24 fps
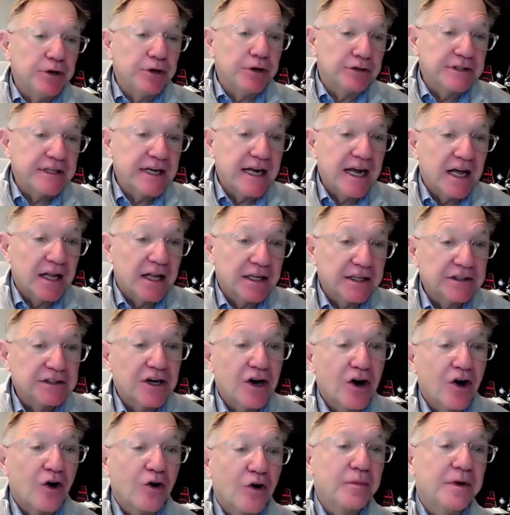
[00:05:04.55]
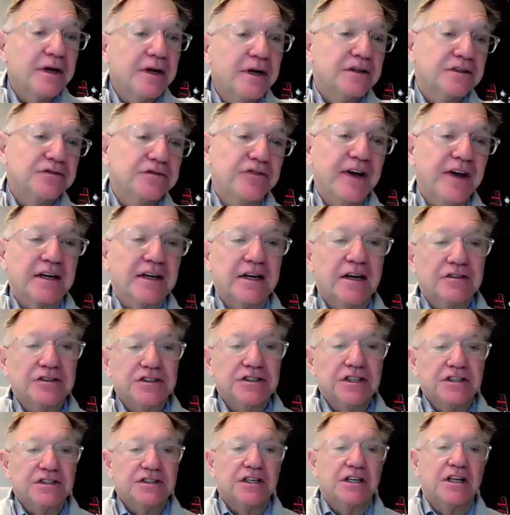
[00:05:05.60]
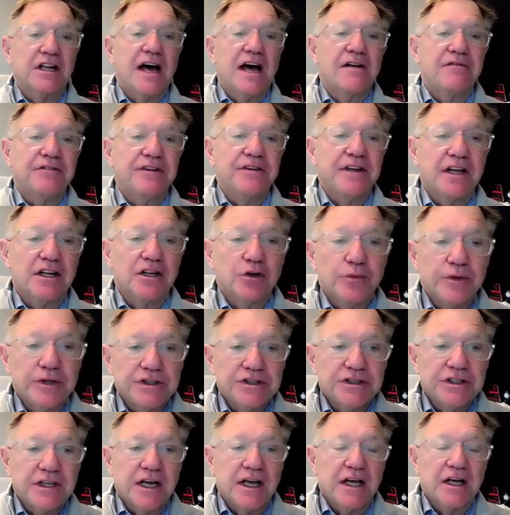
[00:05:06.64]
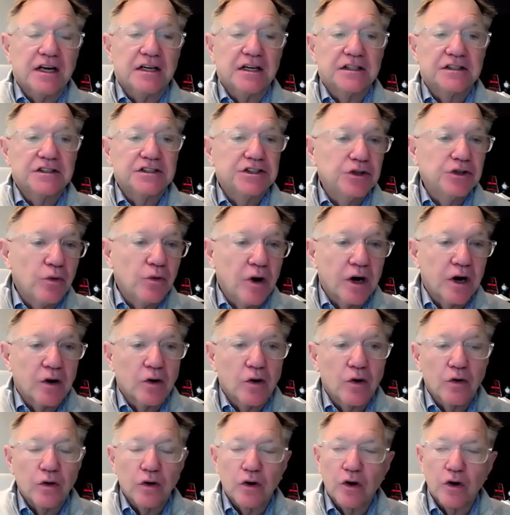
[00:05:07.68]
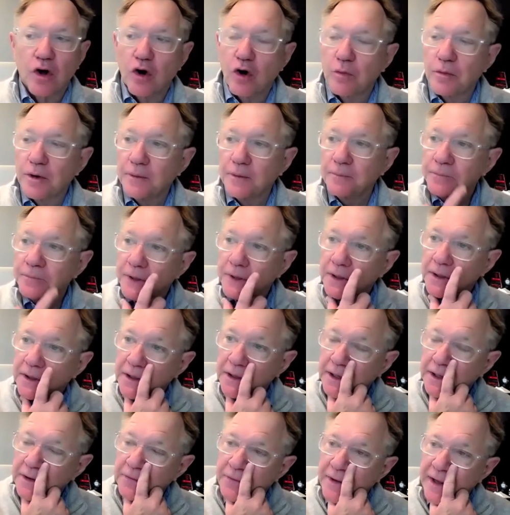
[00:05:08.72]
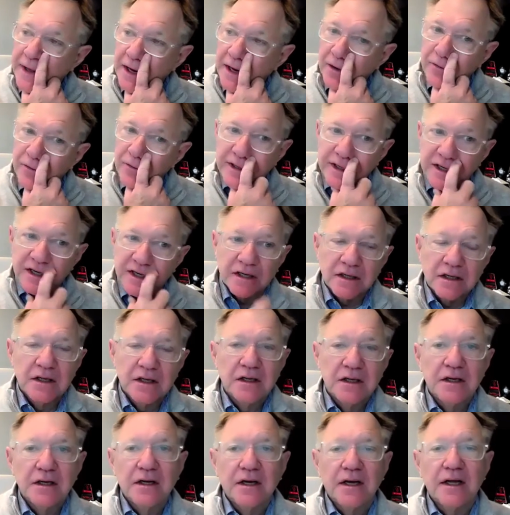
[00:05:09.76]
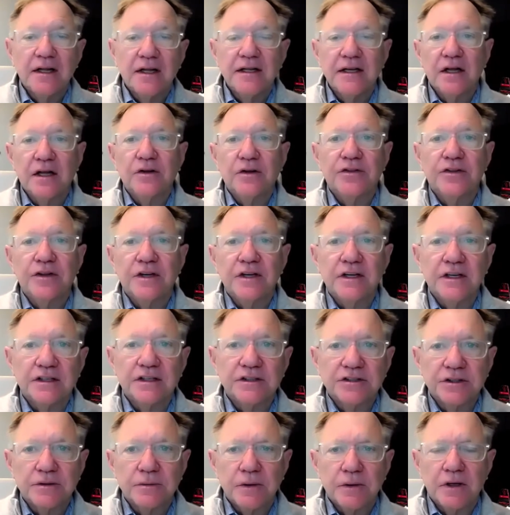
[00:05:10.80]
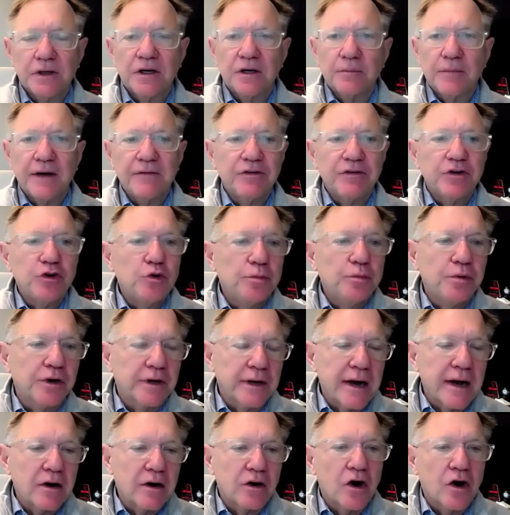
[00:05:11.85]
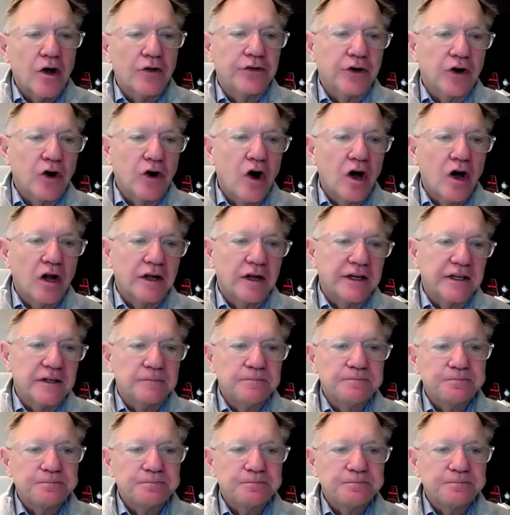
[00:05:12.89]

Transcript: their talent home. In fact, I was just in Lafayette, Louisiana and Stillwater, Oklahoma. in that arena. And the other thing is, I have a new book out called The Calling,